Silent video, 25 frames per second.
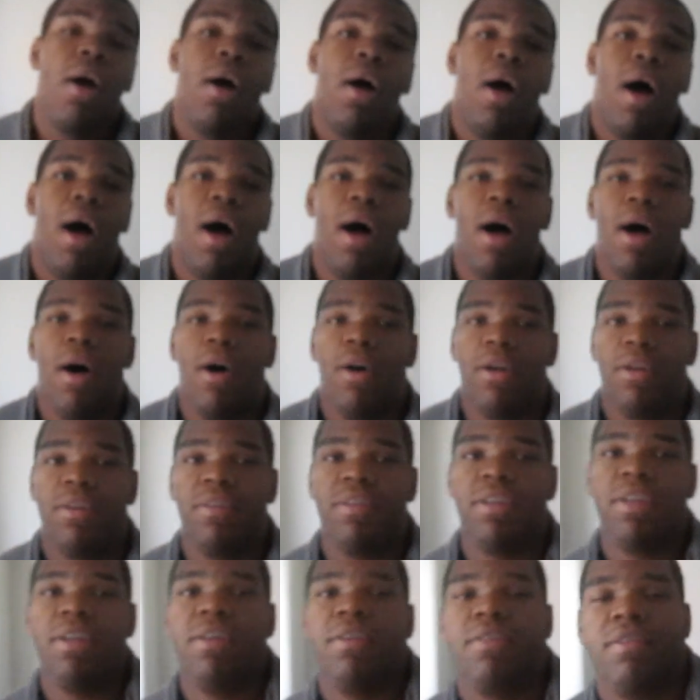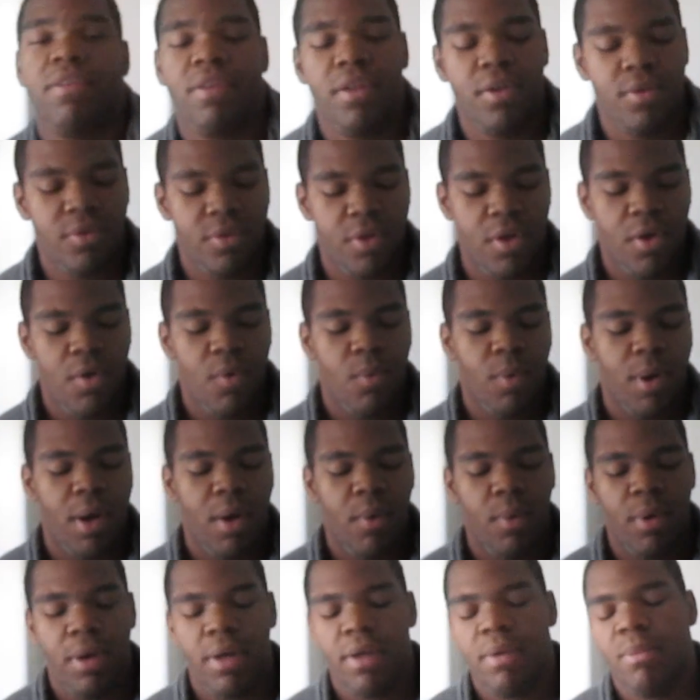On a serious note, though, what I
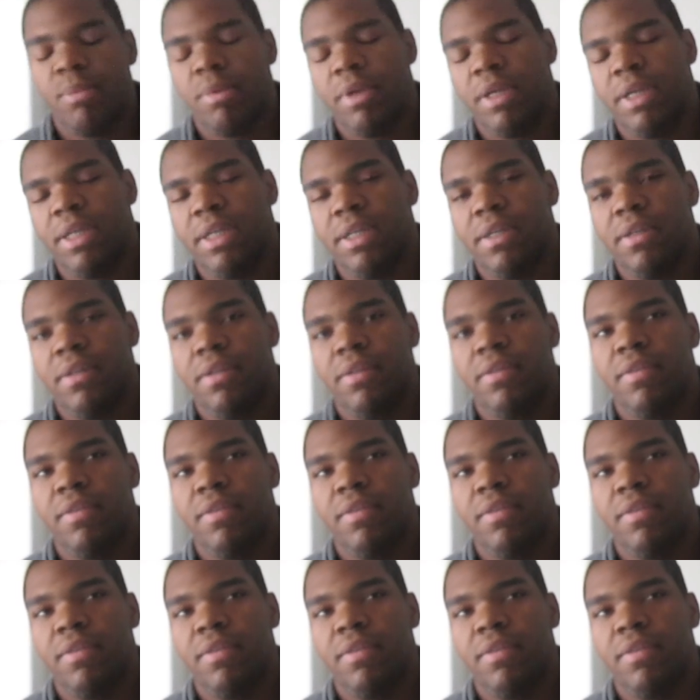wanted to bring